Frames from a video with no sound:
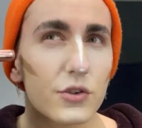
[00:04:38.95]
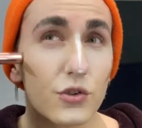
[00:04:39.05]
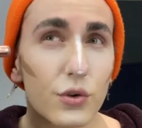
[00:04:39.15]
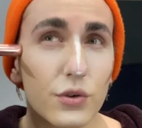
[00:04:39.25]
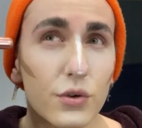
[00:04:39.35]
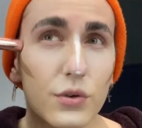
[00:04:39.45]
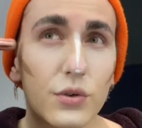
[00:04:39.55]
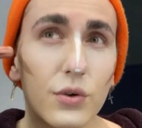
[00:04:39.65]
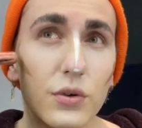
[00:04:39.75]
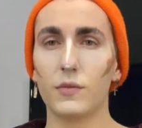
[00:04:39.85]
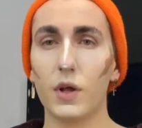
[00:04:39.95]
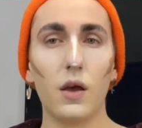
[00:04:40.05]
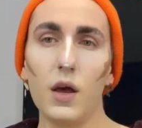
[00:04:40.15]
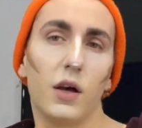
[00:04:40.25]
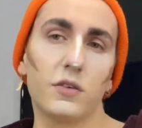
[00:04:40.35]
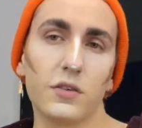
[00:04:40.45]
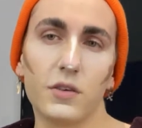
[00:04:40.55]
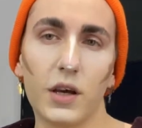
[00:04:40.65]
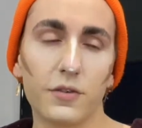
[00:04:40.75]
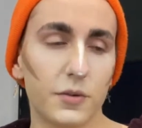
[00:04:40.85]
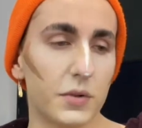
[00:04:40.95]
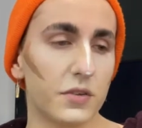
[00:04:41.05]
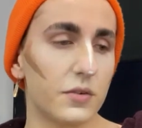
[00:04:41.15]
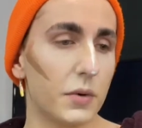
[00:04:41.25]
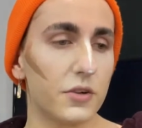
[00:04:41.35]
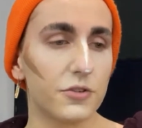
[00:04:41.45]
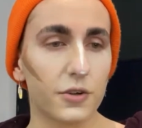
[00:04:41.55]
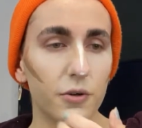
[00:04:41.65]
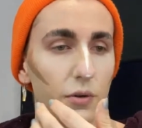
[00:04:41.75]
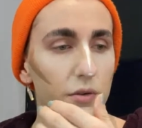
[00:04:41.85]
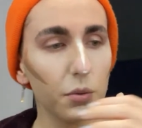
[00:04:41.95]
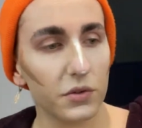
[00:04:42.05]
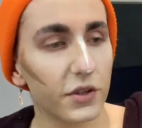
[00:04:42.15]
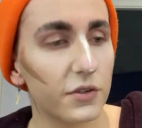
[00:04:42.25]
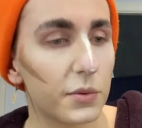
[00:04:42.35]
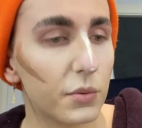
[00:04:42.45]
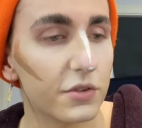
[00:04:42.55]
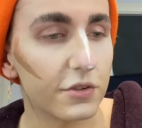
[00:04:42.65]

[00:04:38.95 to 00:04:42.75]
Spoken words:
zoop do do. Doesn't have to be symmetrical. No one tells me what to